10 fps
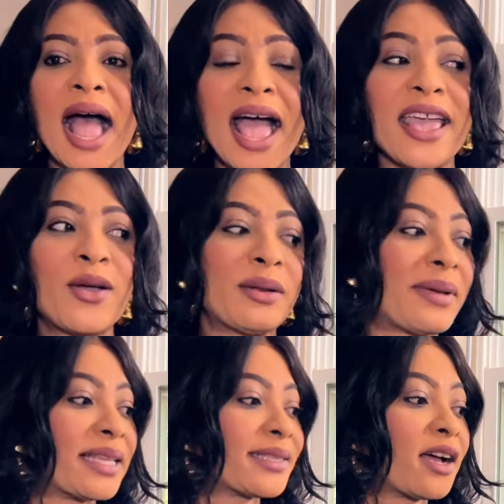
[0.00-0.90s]
I got
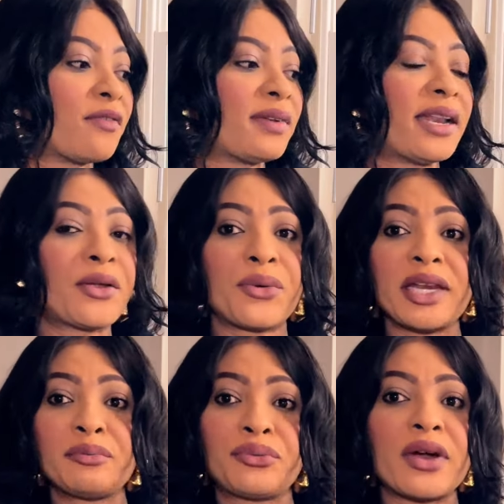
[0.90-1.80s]
myself
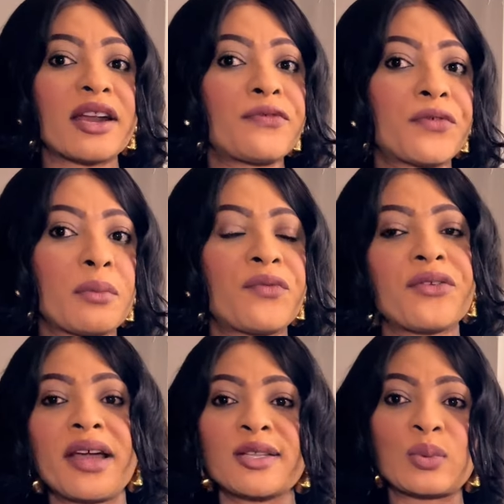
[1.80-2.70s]
liquid brand from
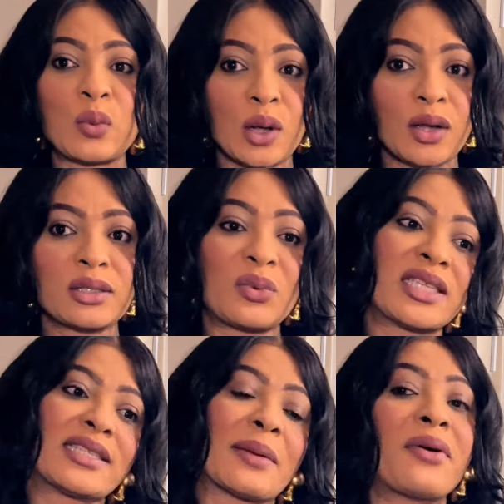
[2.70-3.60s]
Fragrance World, which
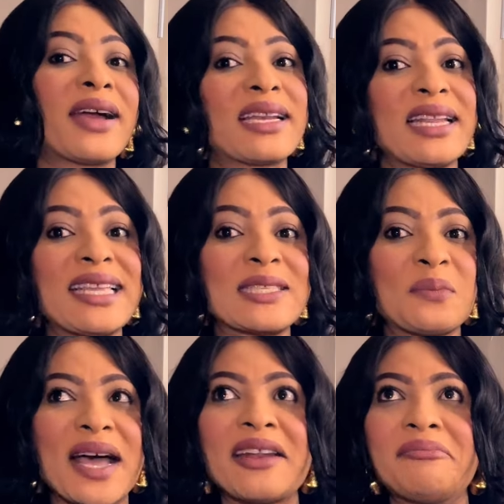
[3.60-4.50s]
is apparently
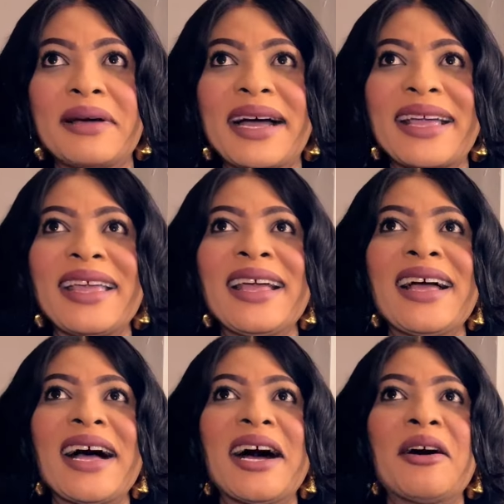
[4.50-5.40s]
inspired by
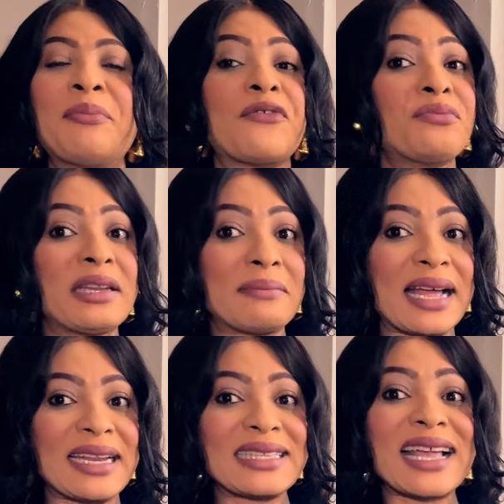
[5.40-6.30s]
Parfum de
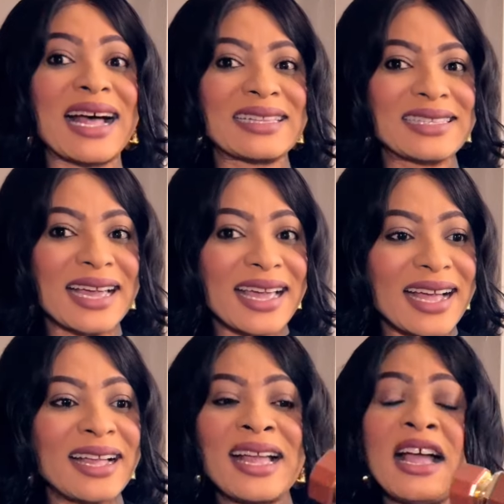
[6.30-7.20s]
Mali's
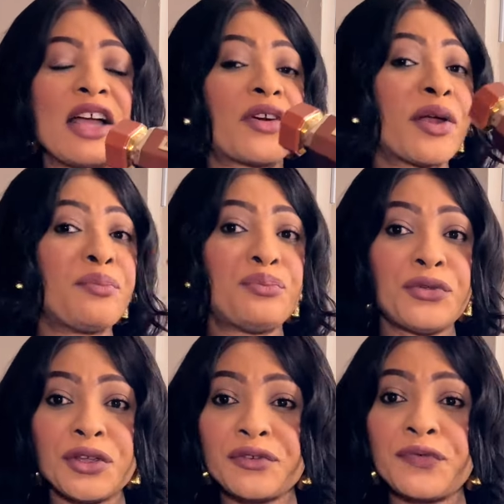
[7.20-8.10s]
Altair, a very
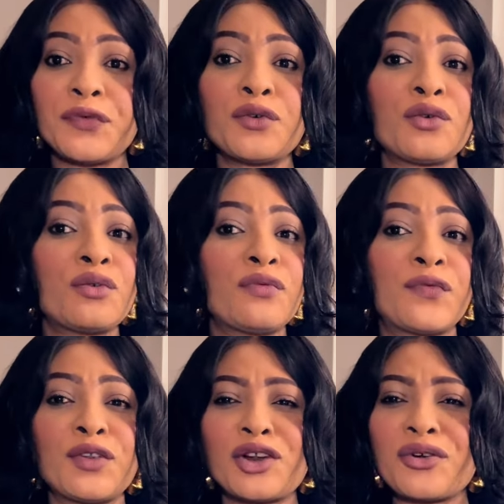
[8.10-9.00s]
beautiful
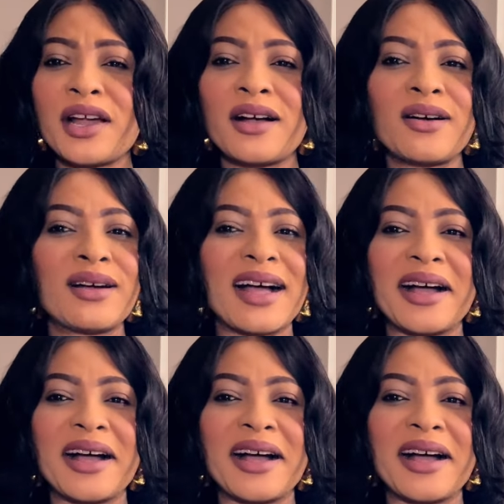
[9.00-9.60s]
floral